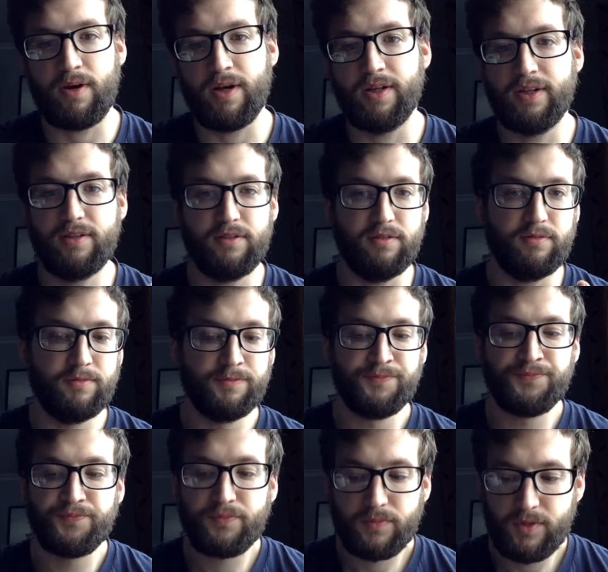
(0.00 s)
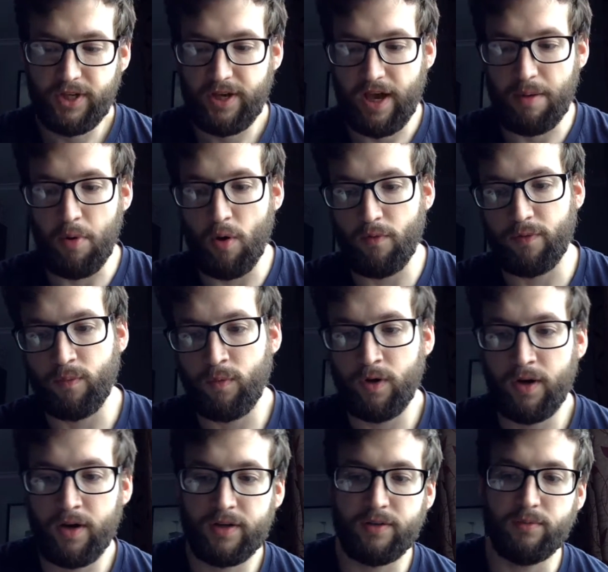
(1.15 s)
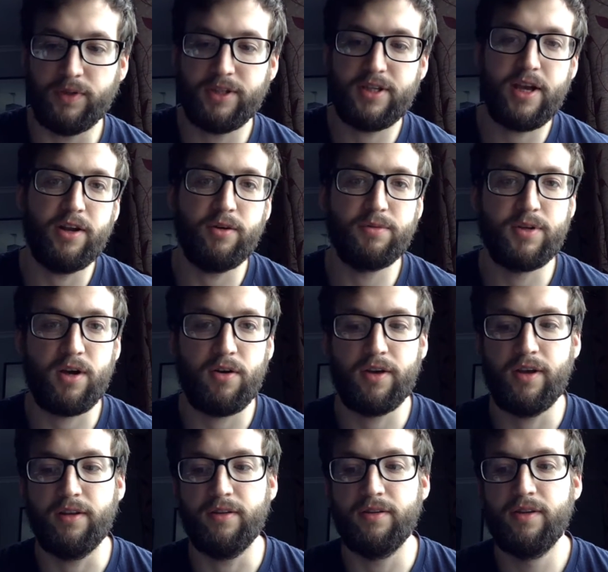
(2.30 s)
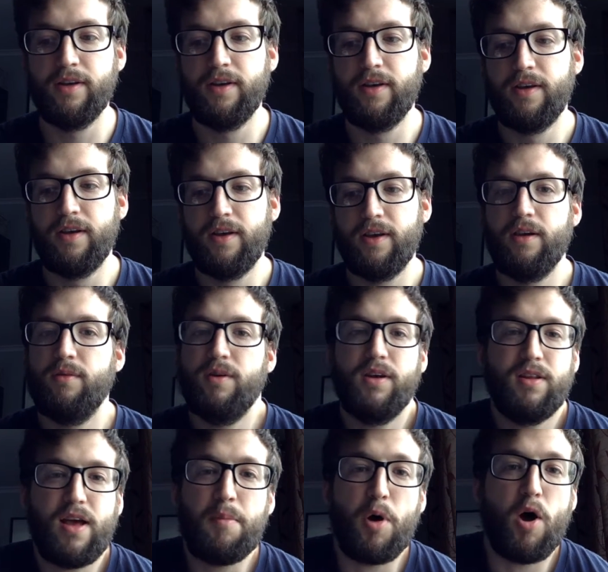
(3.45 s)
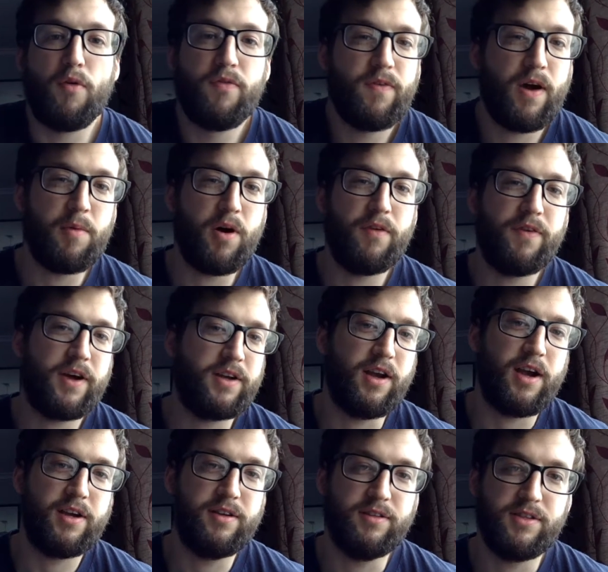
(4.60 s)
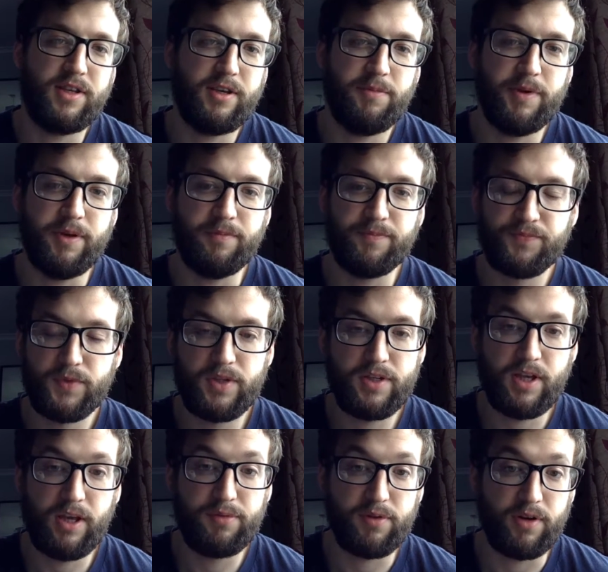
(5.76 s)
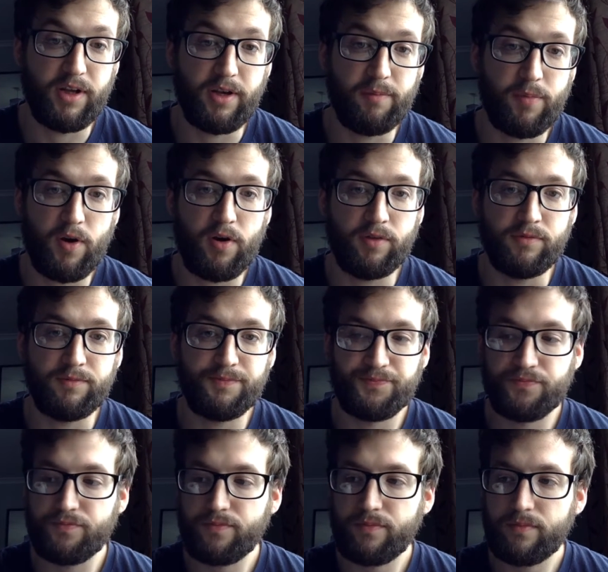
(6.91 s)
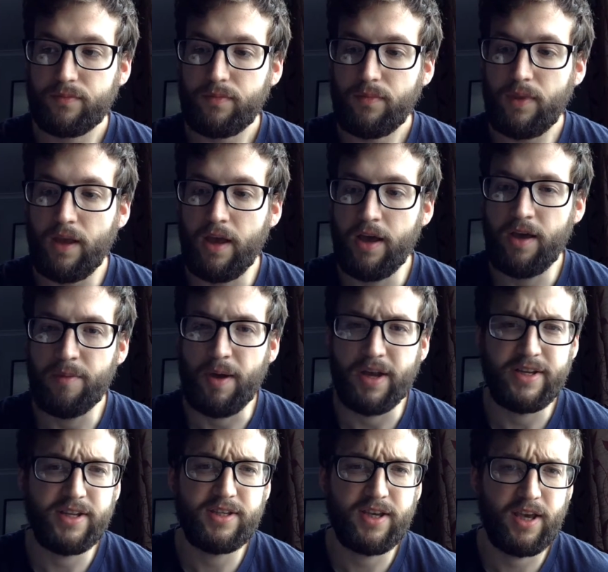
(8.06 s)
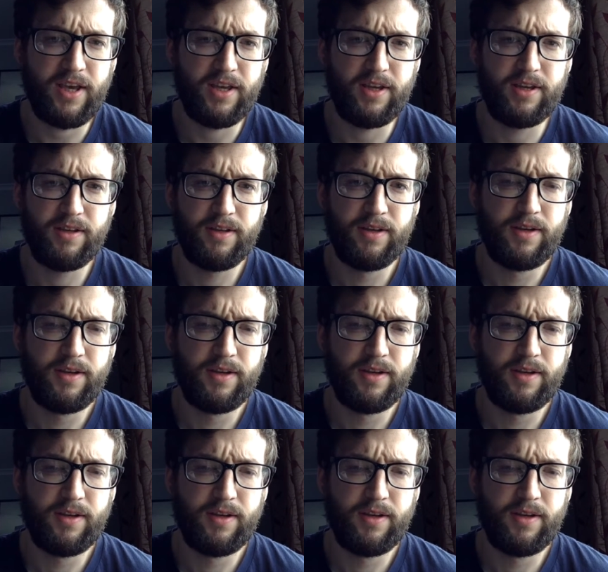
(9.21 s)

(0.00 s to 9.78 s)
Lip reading: to Alex, and she came home from work, and we stayed up talking. And well, I'm off. I'm off. I can sleep in. And sleep's really important. I did take